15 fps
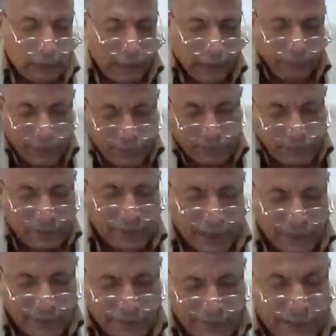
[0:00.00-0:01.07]
And this
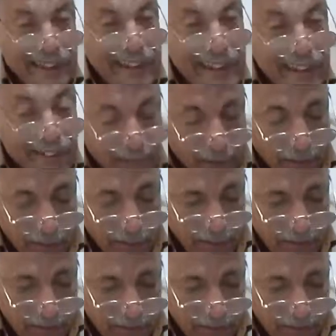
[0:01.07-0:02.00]
gets clearer.